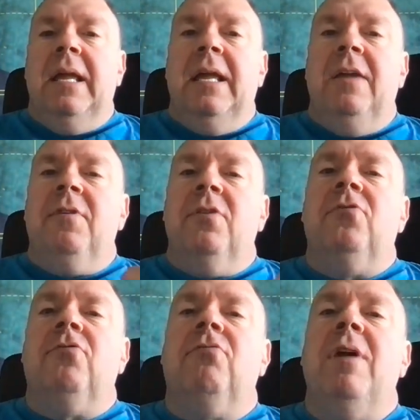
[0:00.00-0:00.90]
If you're
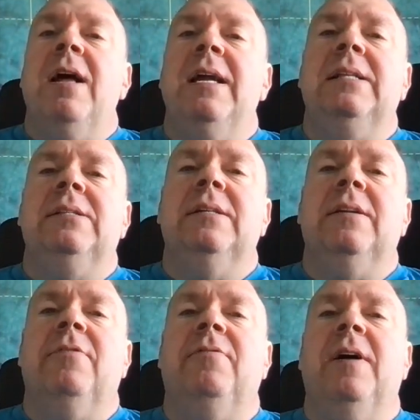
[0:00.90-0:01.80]
trying to
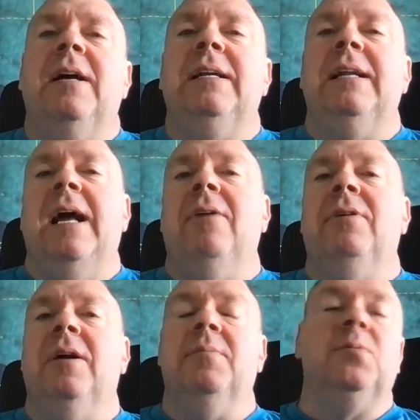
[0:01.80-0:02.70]
define
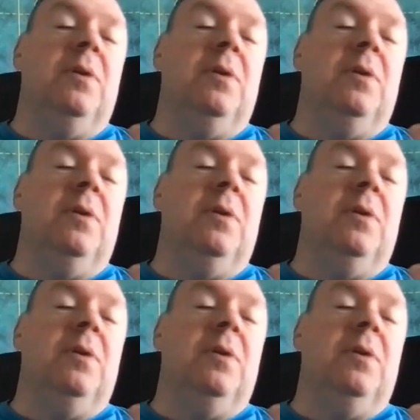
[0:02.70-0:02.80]
outcomes,